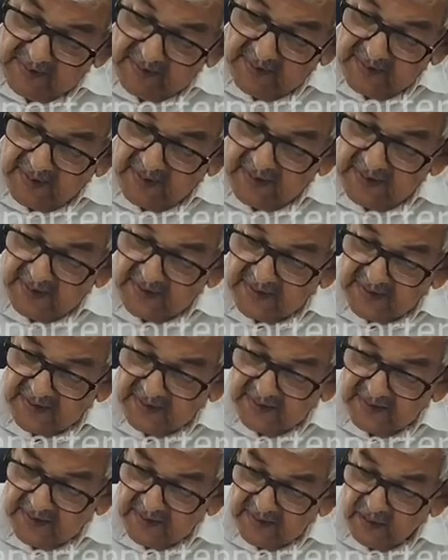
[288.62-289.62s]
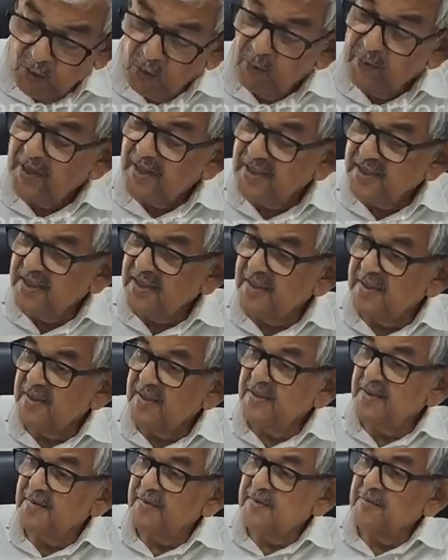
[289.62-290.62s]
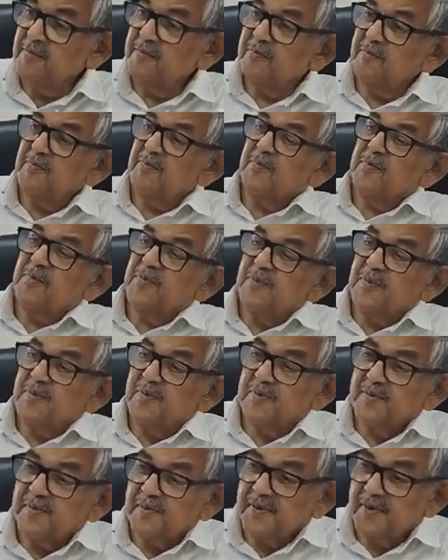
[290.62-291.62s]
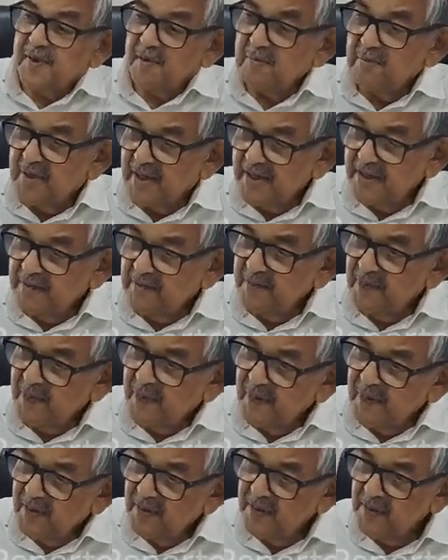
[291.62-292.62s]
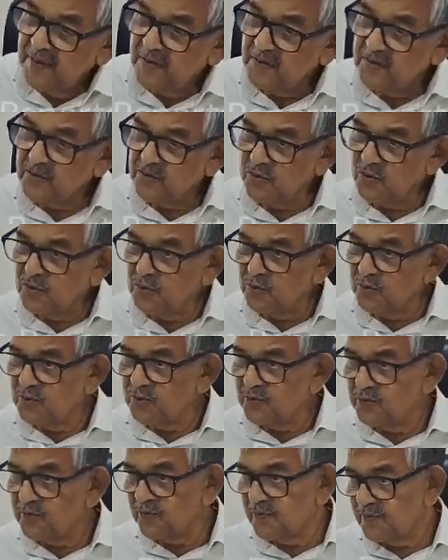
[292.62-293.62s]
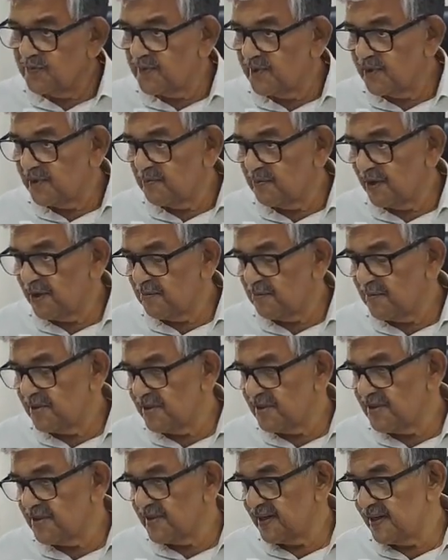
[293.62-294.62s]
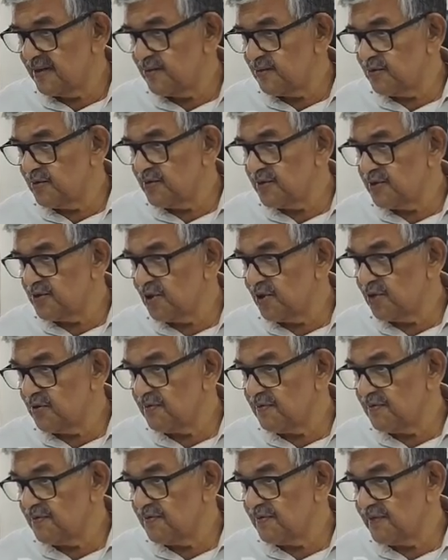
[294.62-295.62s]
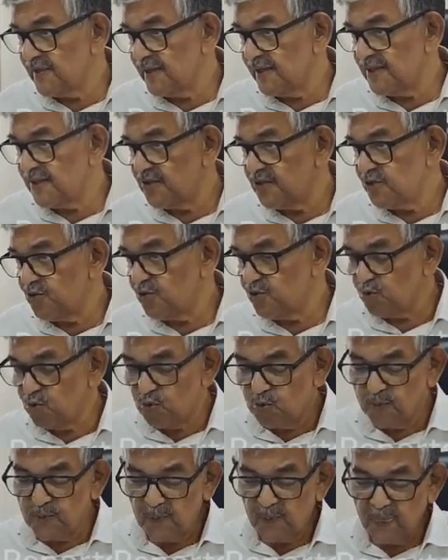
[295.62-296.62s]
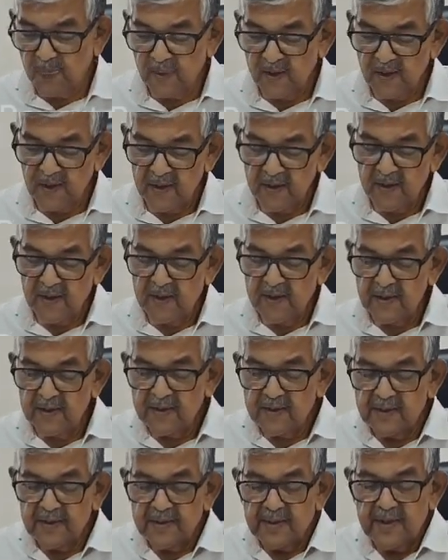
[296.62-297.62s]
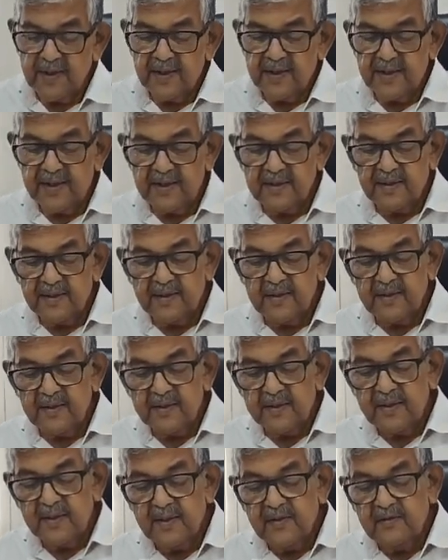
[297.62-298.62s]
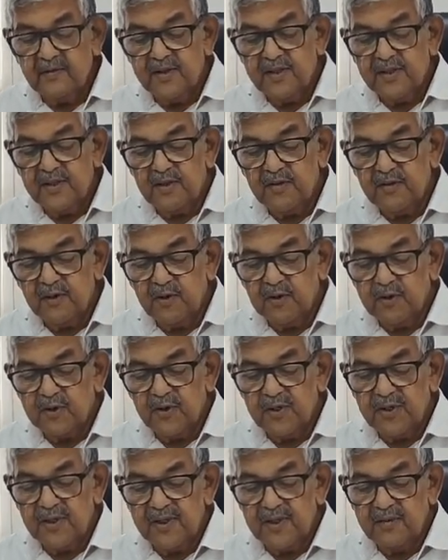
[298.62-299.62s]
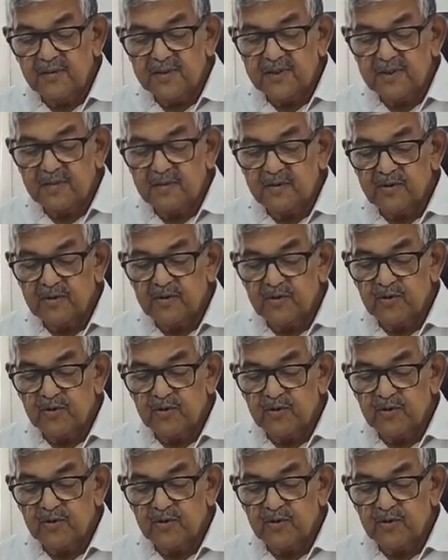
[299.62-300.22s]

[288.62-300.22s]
There is a low pressure complaint, so the department is trying to resolve that issue too. Then in the village of Lotali, they were supposed